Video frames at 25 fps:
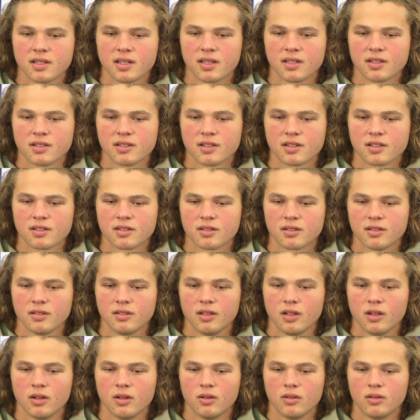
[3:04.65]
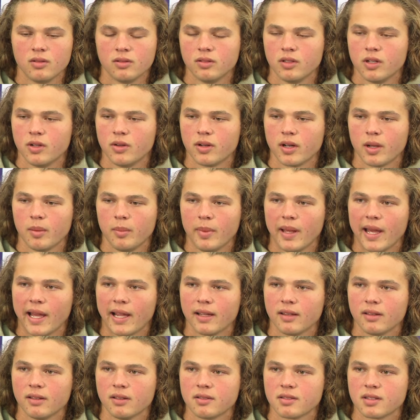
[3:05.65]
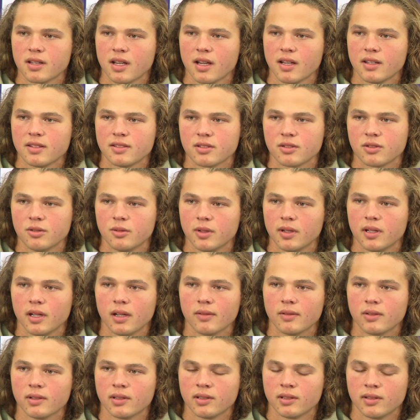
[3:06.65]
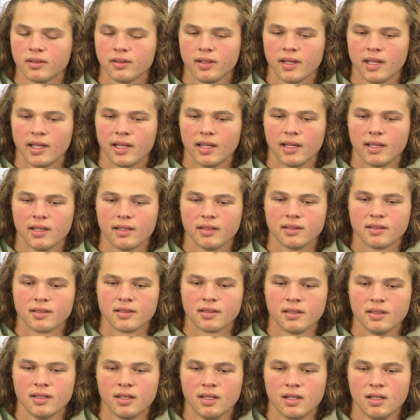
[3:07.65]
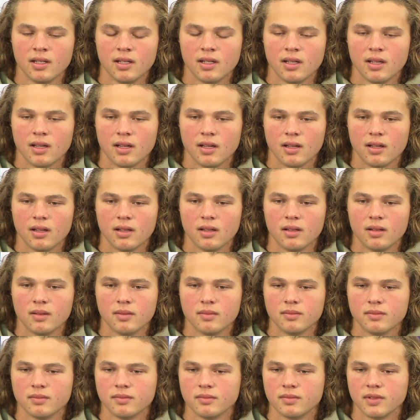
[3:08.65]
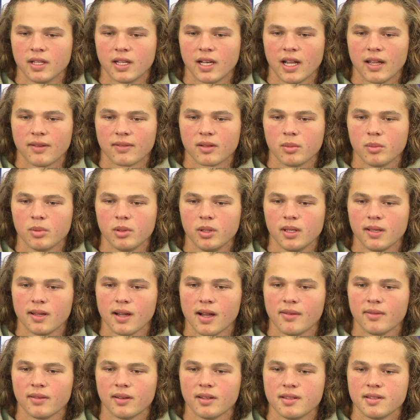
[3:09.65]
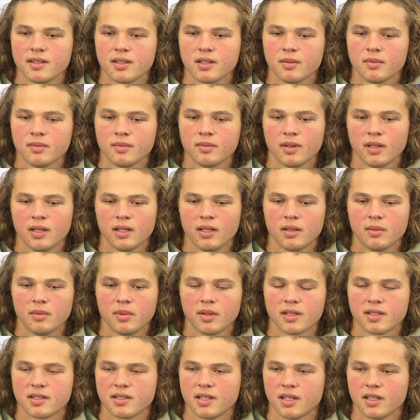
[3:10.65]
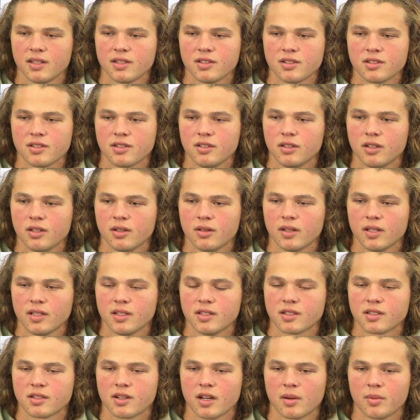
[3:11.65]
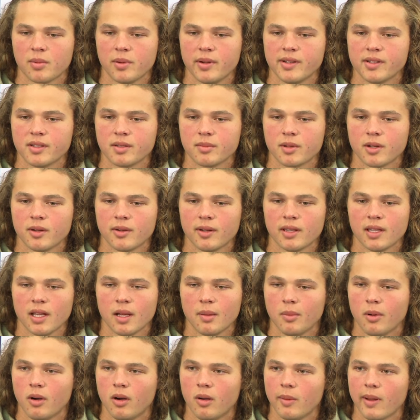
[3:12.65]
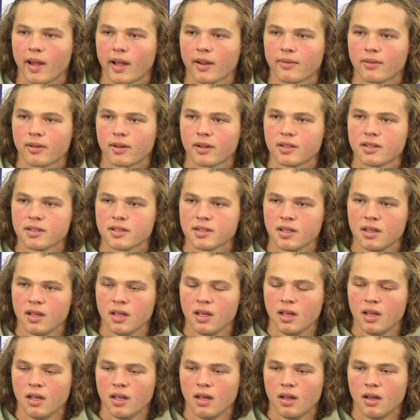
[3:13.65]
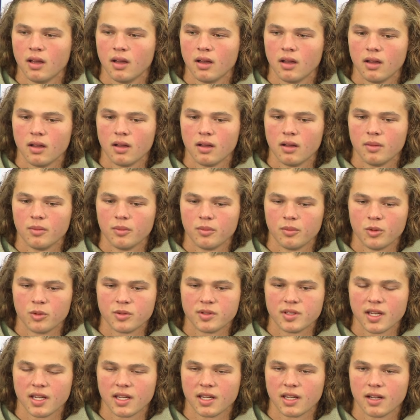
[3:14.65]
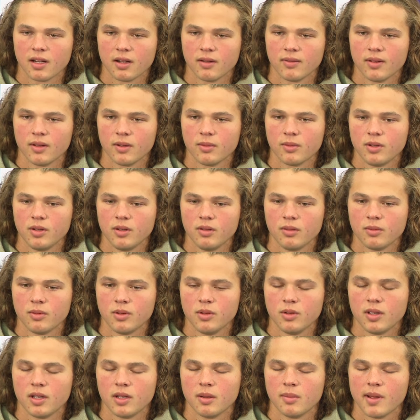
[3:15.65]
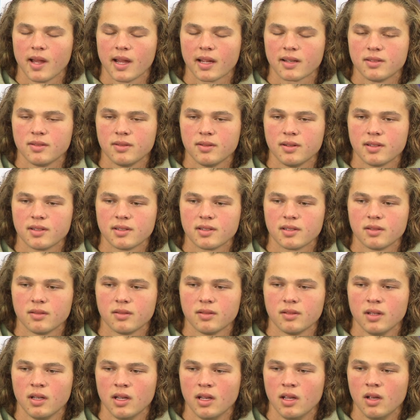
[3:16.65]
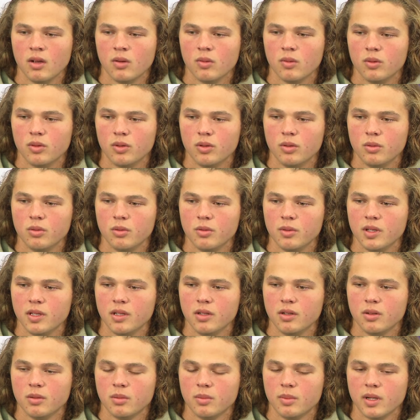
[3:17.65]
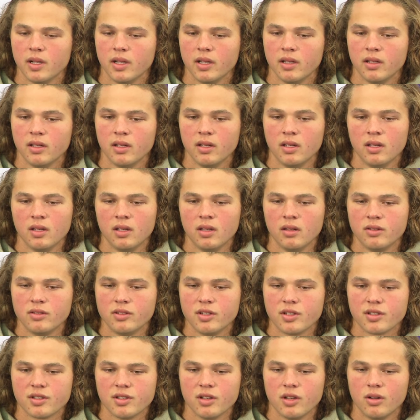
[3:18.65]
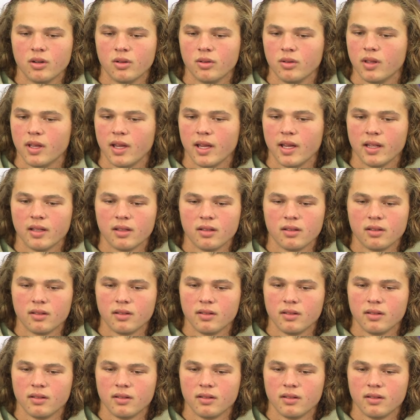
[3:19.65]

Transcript: thing is just know, knowing I'm backing those guys through whatever, and um, that I have complete confidence in them. And the biggest thing is just, you know, I just try to preach them, go get that ball back for us. Um, we'll take care of it when, when you get it back to us, and we'll do what we do. But just know that,